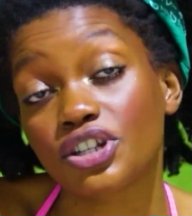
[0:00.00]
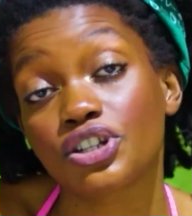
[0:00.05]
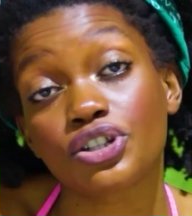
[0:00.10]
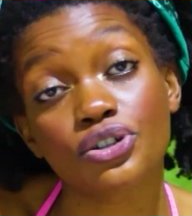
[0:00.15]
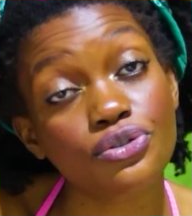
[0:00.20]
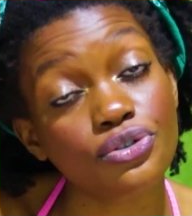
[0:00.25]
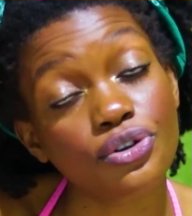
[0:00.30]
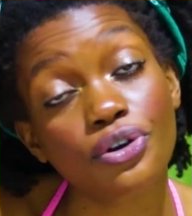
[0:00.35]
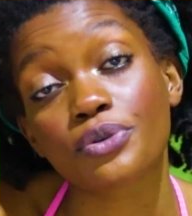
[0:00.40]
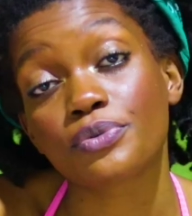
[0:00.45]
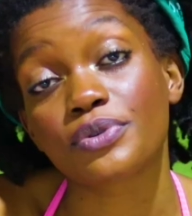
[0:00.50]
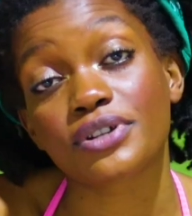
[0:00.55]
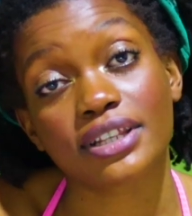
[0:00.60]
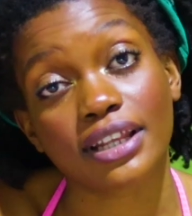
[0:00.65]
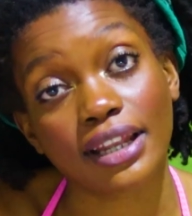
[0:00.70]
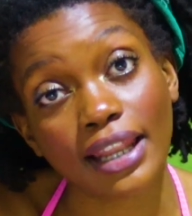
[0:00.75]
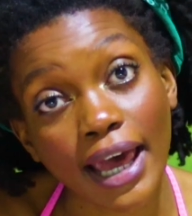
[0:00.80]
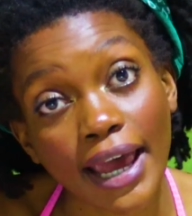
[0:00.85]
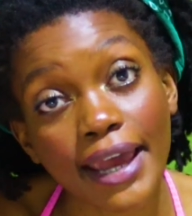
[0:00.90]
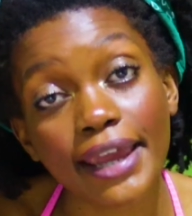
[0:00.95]
Do you know it was
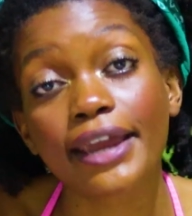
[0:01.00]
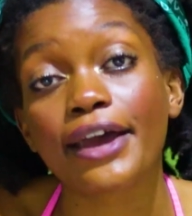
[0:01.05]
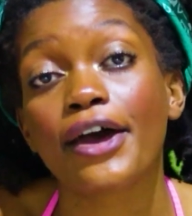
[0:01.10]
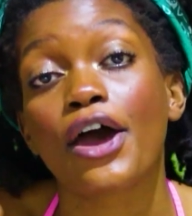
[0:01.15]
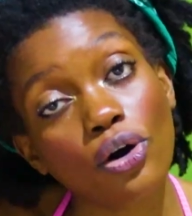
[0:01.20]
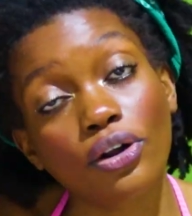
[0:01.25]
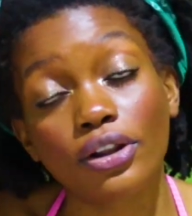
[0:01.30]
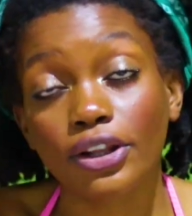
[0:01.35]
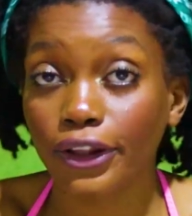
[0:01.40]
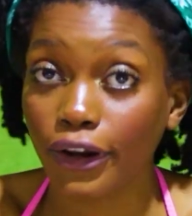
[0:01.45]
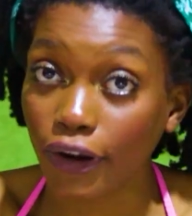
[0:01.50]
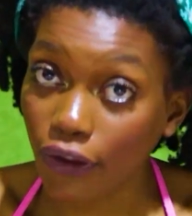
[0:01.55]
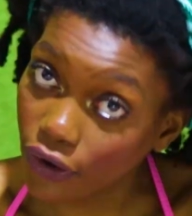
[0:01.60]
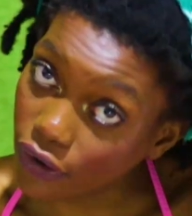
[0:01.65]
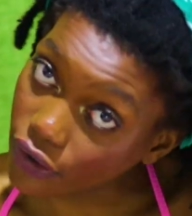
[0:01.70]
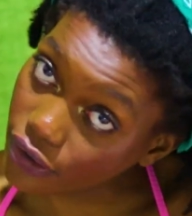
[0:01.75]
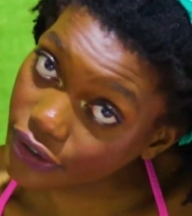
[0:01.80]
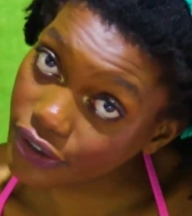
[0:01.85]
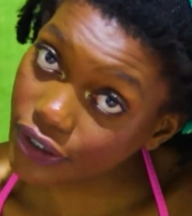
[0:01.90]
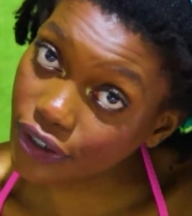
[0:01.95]
a lie all
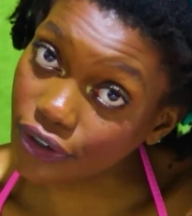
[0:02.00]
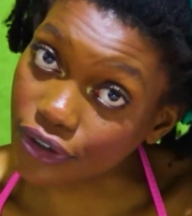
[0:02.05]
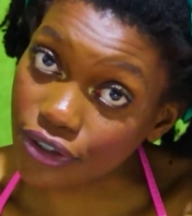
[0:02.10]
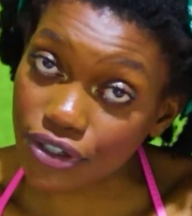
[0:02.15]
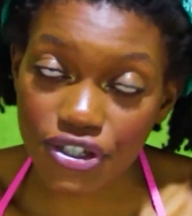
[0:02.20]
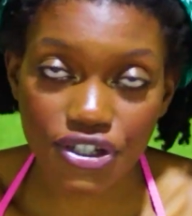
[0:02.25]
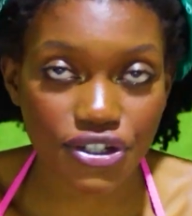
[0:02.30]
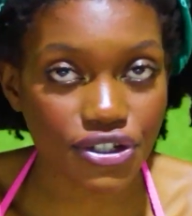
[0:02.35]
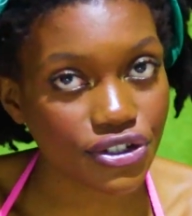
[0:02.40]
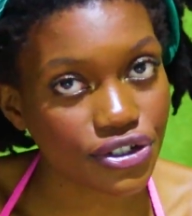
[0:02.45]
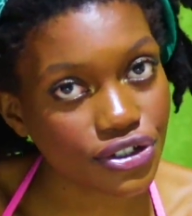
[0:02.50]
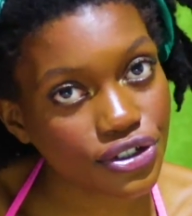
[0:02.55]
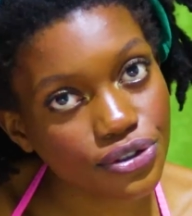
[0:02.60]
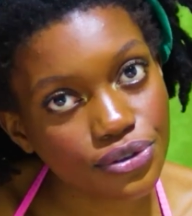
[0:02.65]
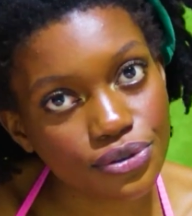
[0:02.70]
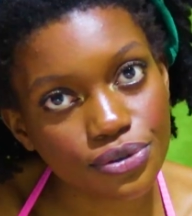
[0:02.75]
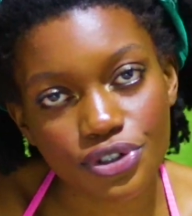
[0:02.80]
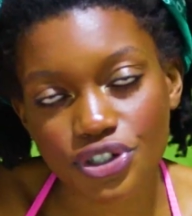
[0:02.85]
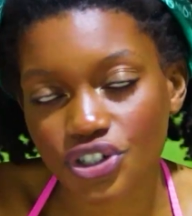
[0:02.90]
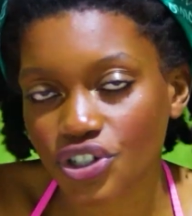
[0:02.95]
along, or did
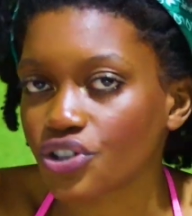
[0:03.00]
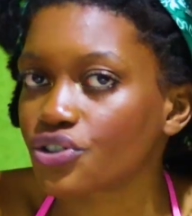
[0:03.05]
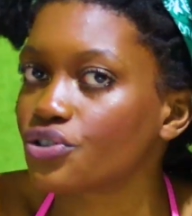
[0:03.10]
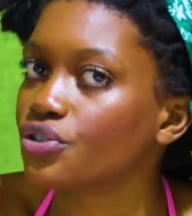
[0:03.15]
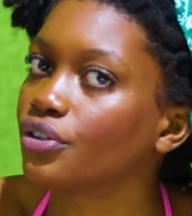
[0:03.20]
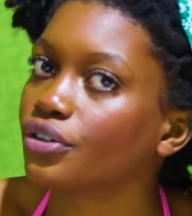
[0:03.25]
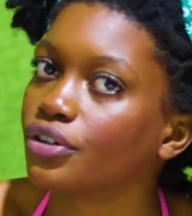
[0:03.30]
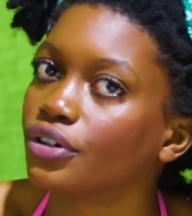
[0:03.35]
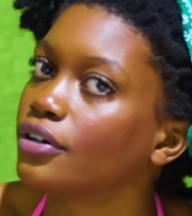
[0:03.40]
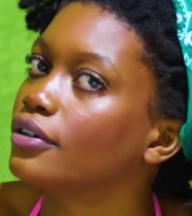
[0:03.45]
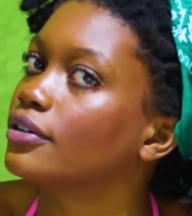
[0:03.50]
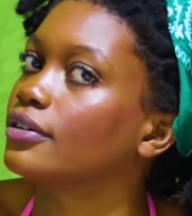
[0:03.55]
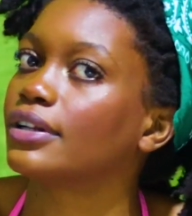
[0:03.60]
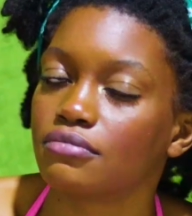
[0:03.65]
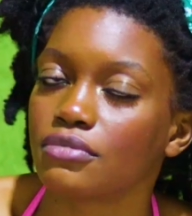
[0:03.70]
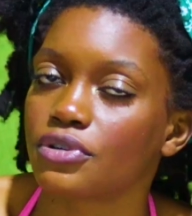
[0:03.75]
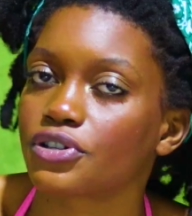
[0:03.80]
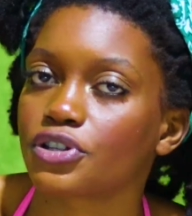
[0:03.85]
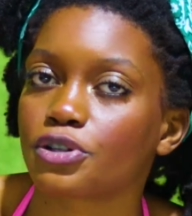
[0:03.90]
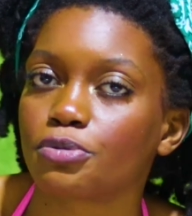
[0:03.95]
you just not know?
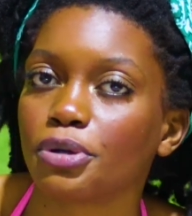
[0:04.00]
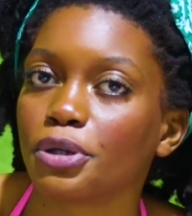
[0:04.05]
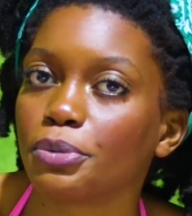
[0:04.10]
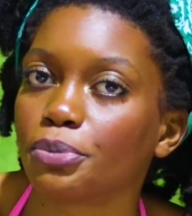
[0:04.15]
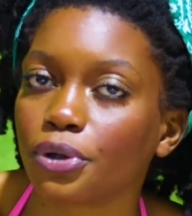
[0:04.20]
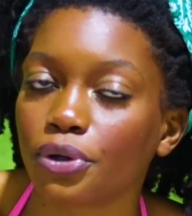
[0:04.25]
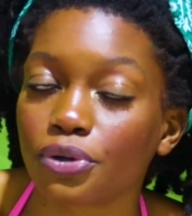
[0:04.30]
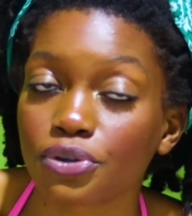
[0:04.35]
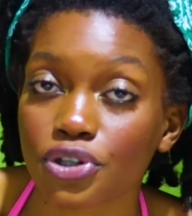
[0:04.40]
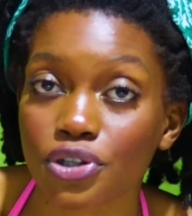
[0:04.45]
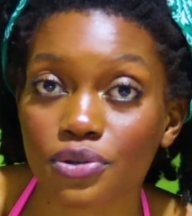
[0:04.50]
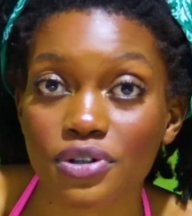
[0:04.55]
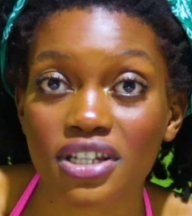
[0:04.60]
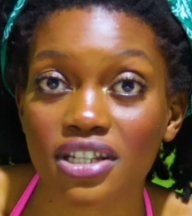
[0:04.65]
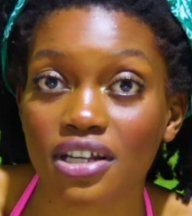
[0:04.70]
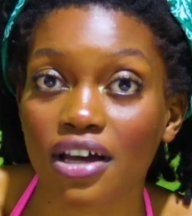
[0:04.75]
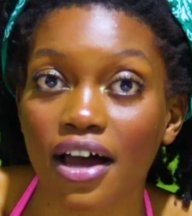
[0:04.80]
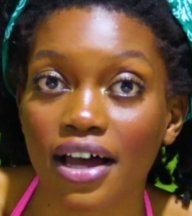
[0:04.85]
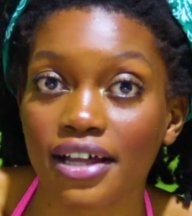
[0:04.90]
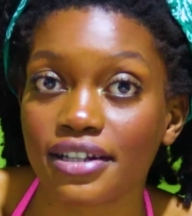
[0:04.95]
Most people on
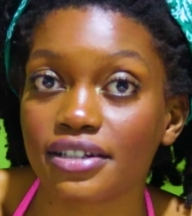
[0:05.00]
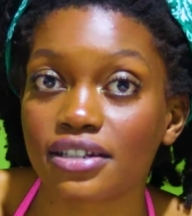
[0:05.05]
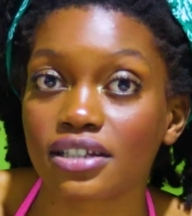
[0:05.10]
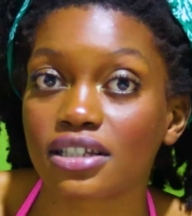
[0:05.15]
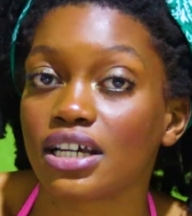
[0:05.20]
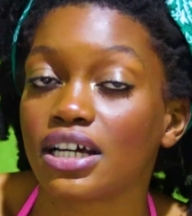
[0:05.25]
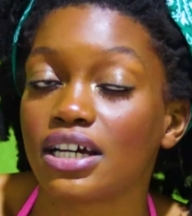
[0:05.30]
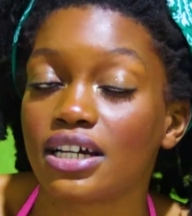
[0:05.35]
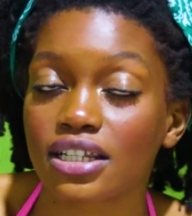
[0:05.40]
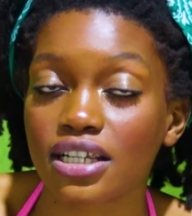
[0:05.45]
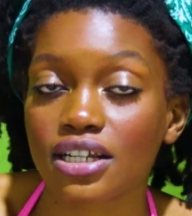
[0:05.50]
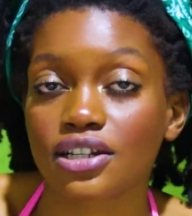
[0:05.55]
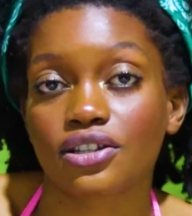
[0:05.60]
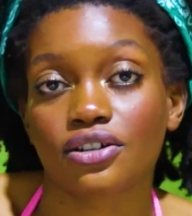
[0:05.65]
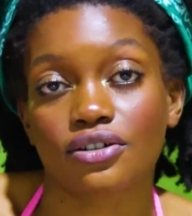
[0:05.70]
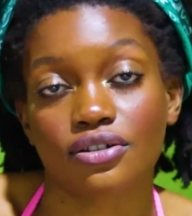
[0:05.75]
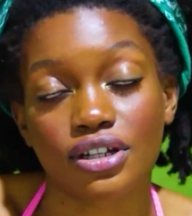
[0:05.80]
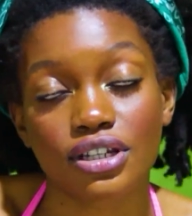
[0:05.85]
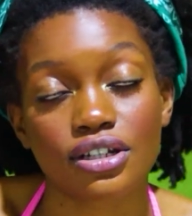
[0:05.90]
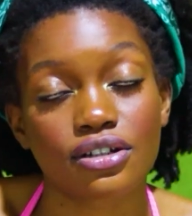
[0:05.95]
Twitter and
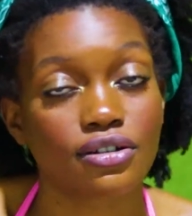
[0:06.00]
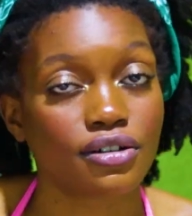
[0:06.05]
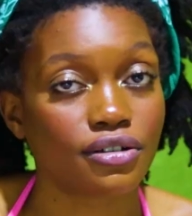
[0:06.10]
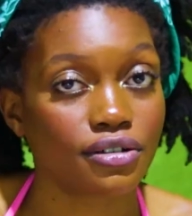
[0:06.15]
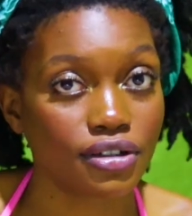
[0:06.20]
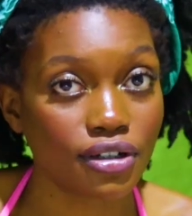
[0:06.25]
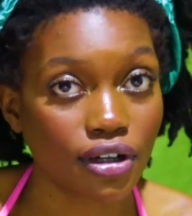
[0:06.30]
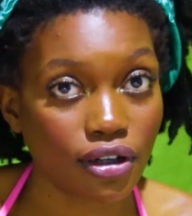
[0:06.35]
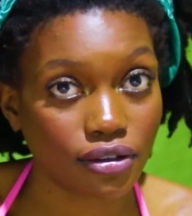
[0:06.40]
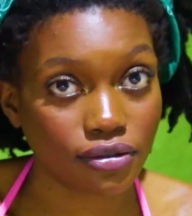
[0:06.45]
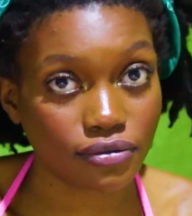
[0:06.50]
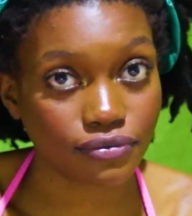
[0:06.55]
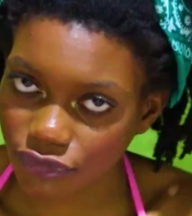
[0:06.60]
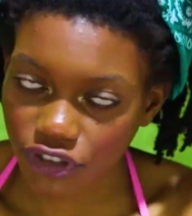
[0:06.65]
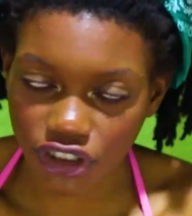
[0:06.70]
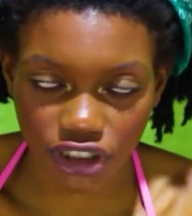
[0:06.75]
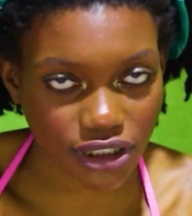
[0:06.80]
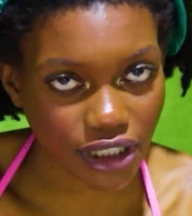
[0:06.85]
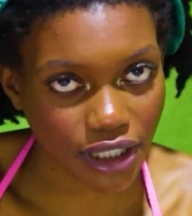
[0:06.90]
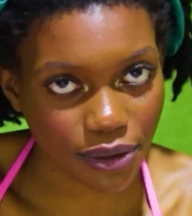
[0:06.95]
TikTok did not know.
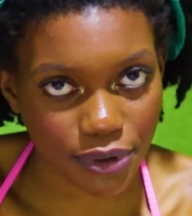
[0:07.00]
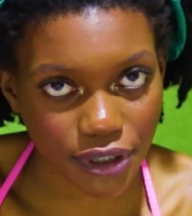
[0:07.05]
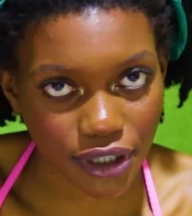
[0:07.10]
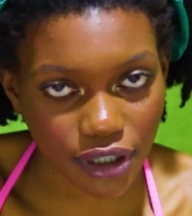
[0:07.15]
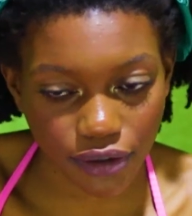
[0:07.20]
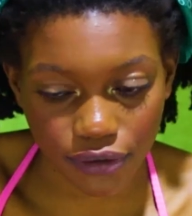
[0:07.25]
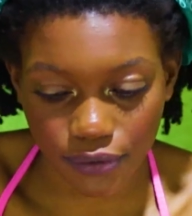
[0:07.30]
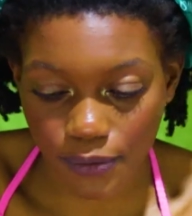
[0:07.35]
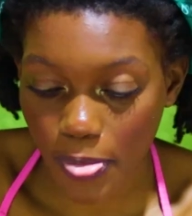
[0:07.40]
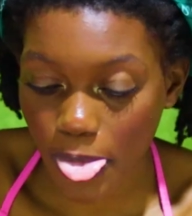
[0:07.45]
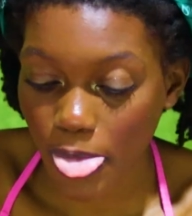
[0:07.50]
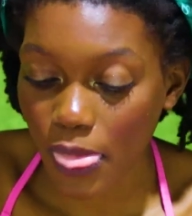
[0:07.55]
Just let me know.